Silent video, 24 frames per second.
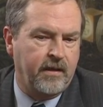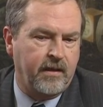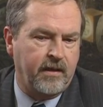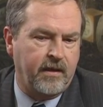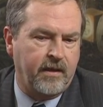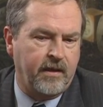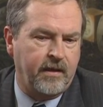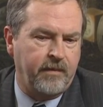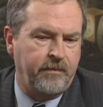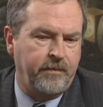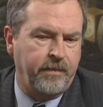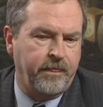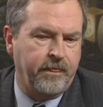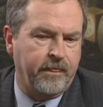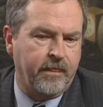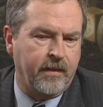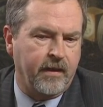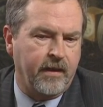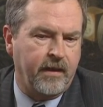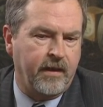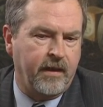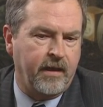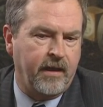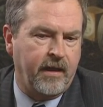
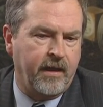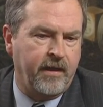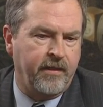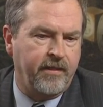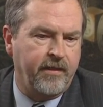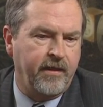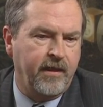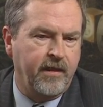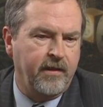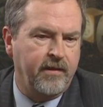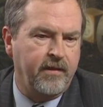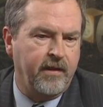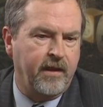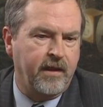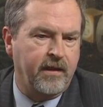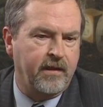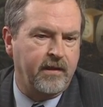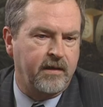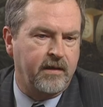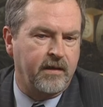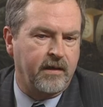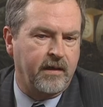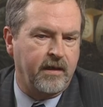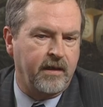I think
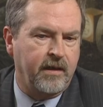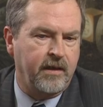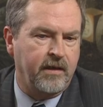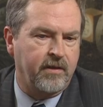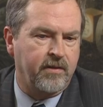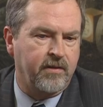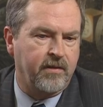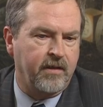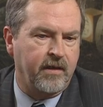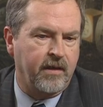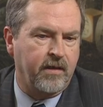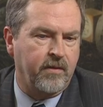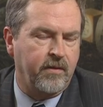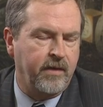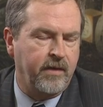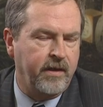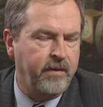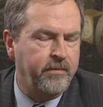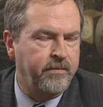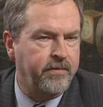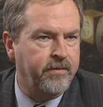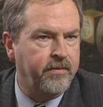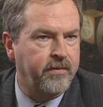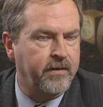that it's
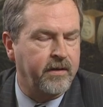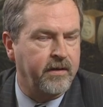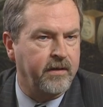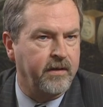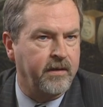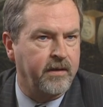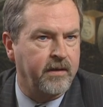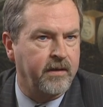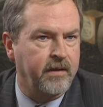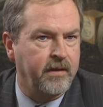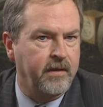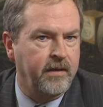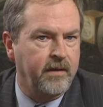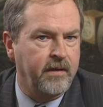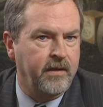quite important